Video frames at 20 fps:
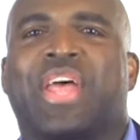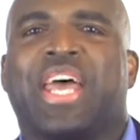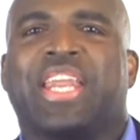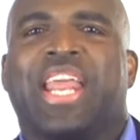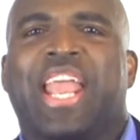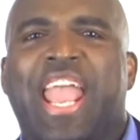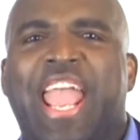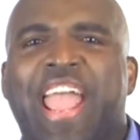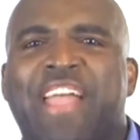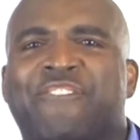
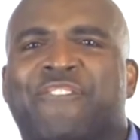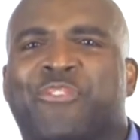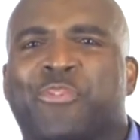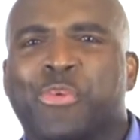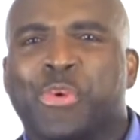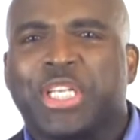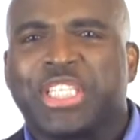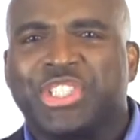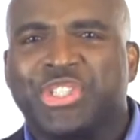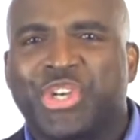that
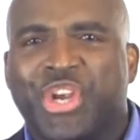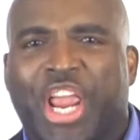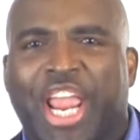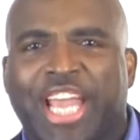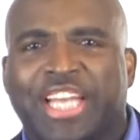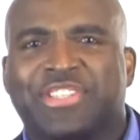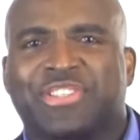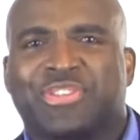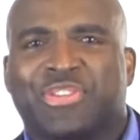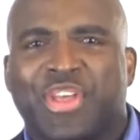every
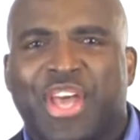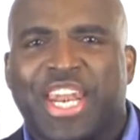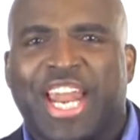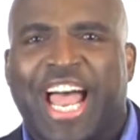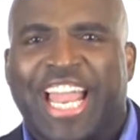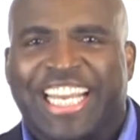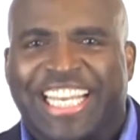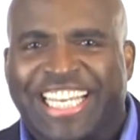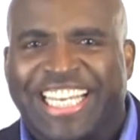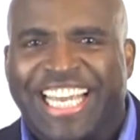chance that
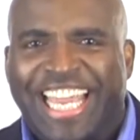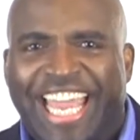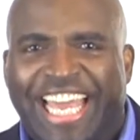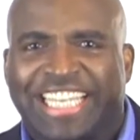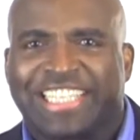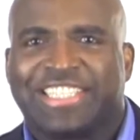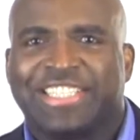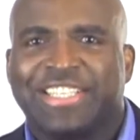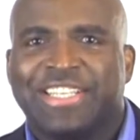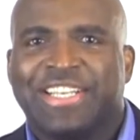I
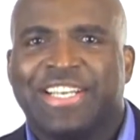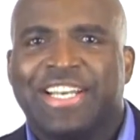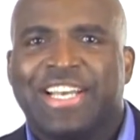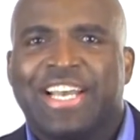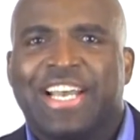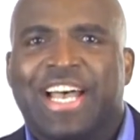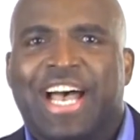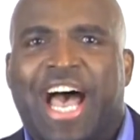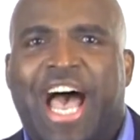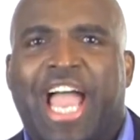get,
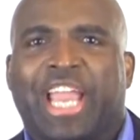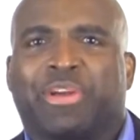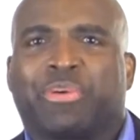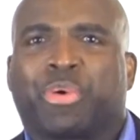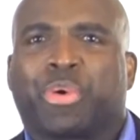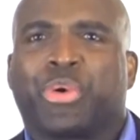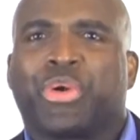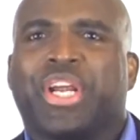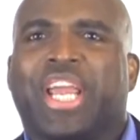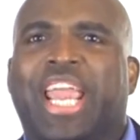I
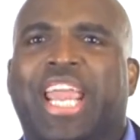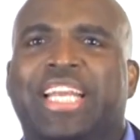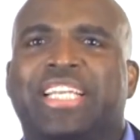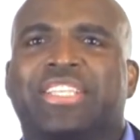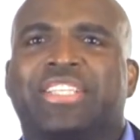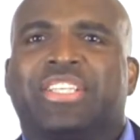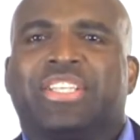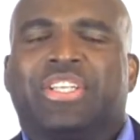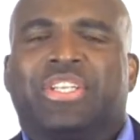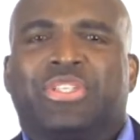
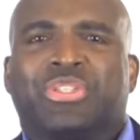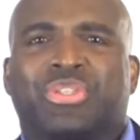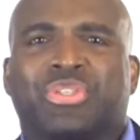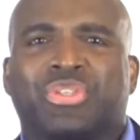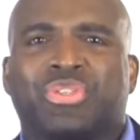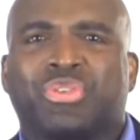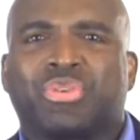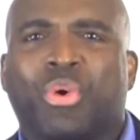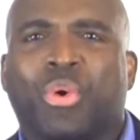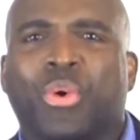create
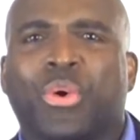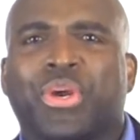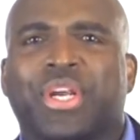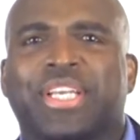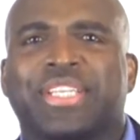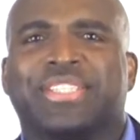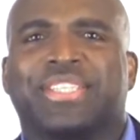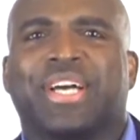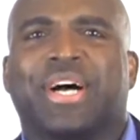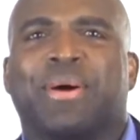
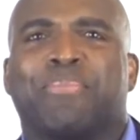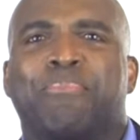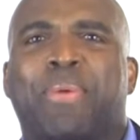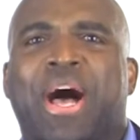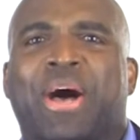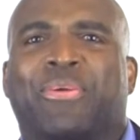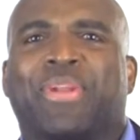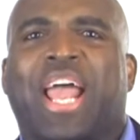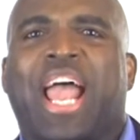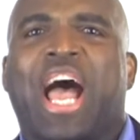stories
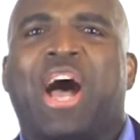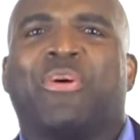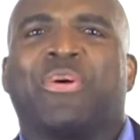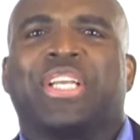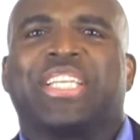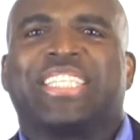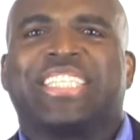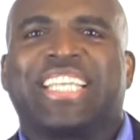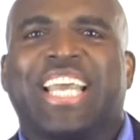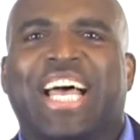about how
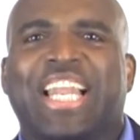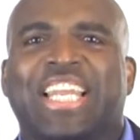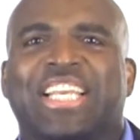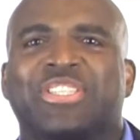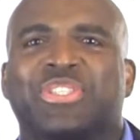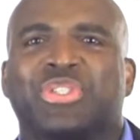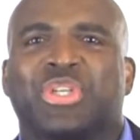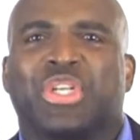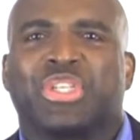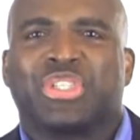
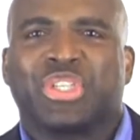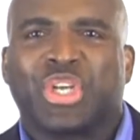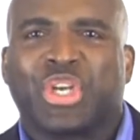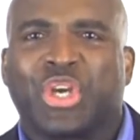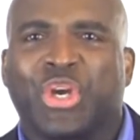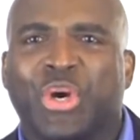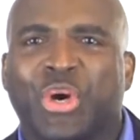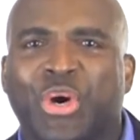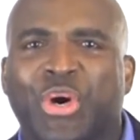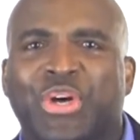intelligent,
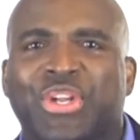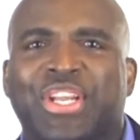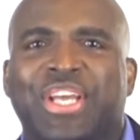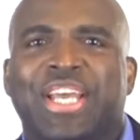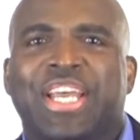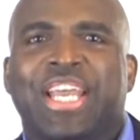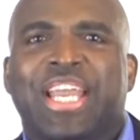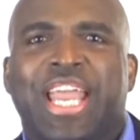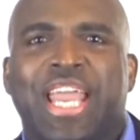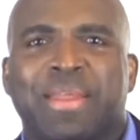good,
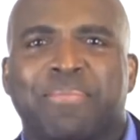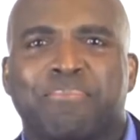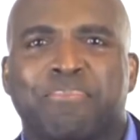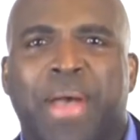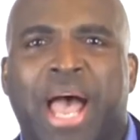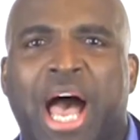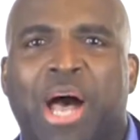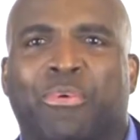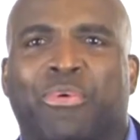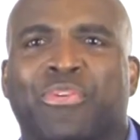and
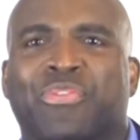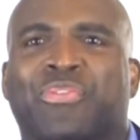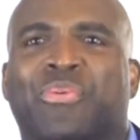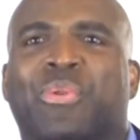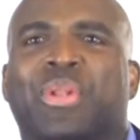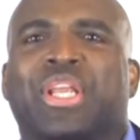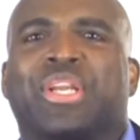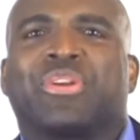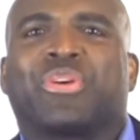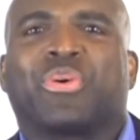
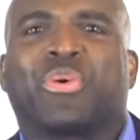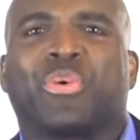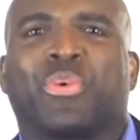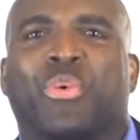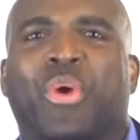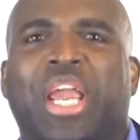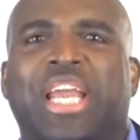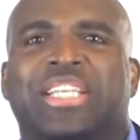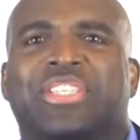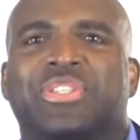powerful and
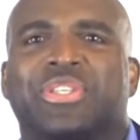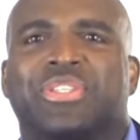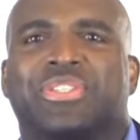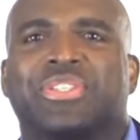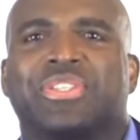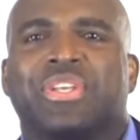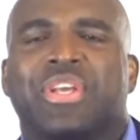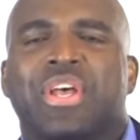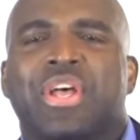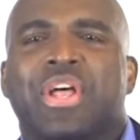
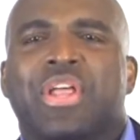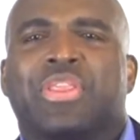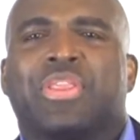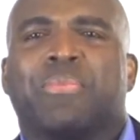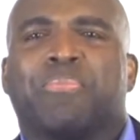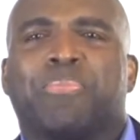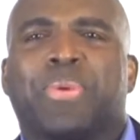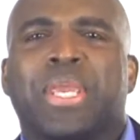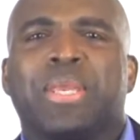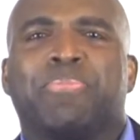courageous the
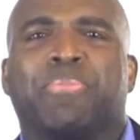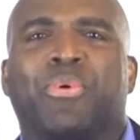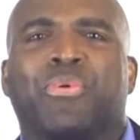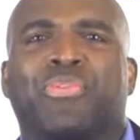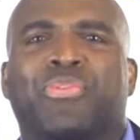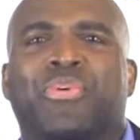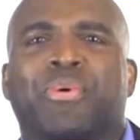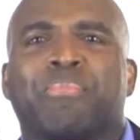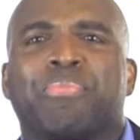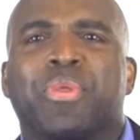people
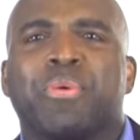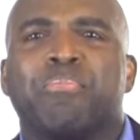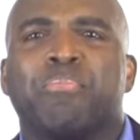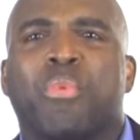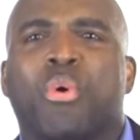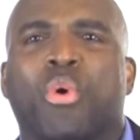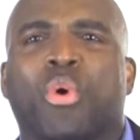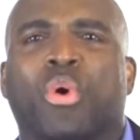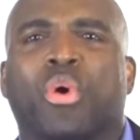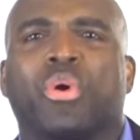from the
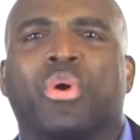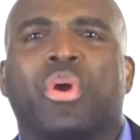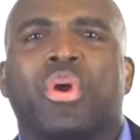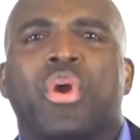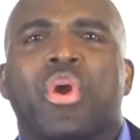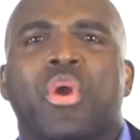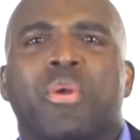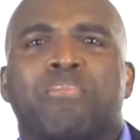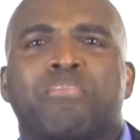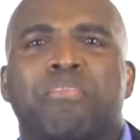more
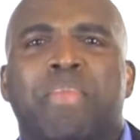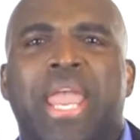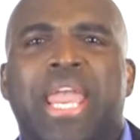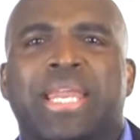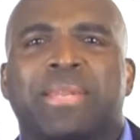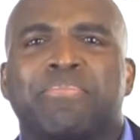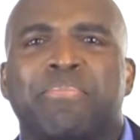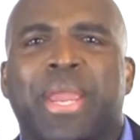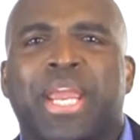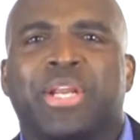
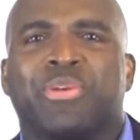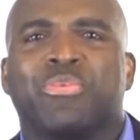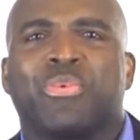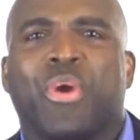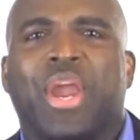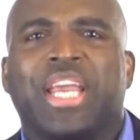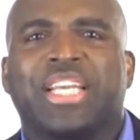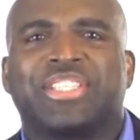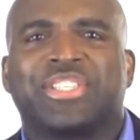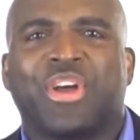man-made
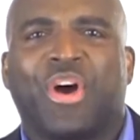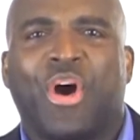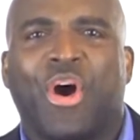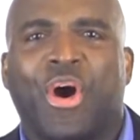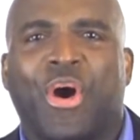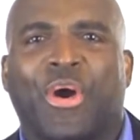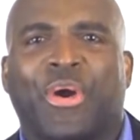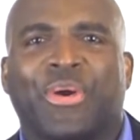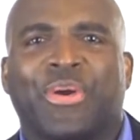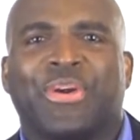race
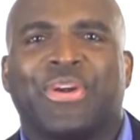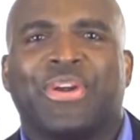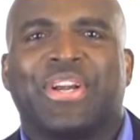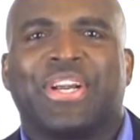are.